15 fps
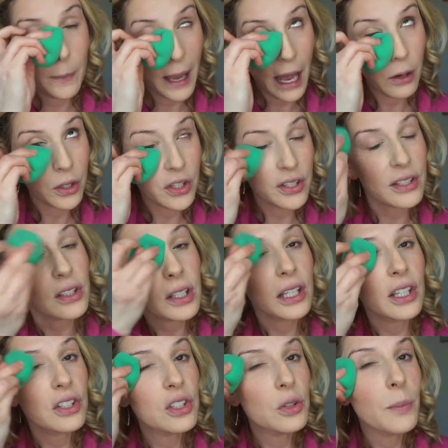powders
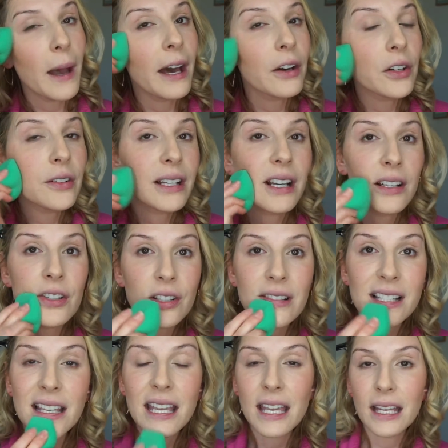looking too powdery on your
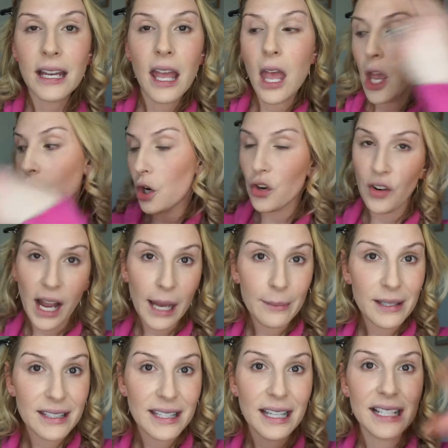skin, grab
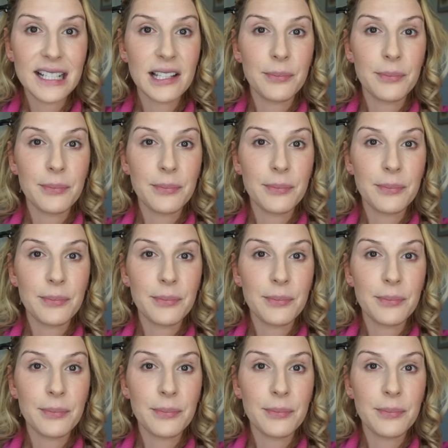the setting